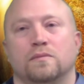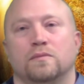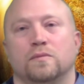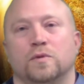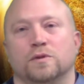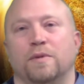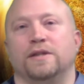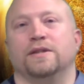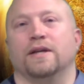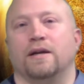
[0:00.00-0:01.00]
just
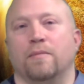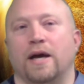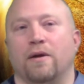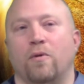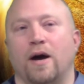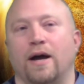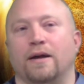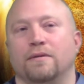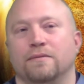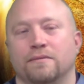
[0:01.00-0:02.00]
makes you think about it.
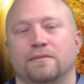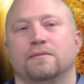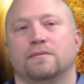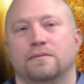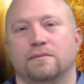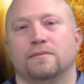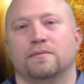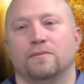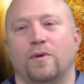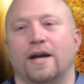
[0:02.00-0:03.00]
Why
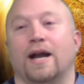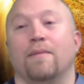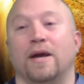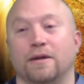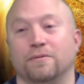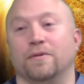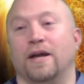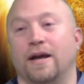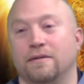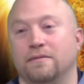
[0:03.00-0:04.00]
did I make it through
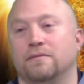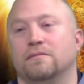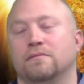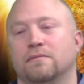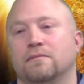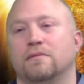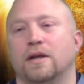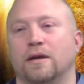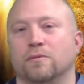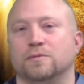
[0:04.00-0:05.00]
that?
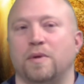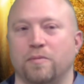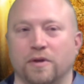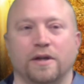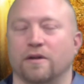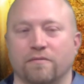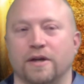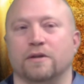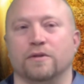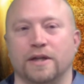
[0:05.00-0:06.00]
And there was people in the other
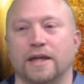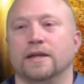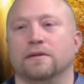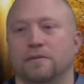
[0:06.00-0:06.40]
vehicle that didn't.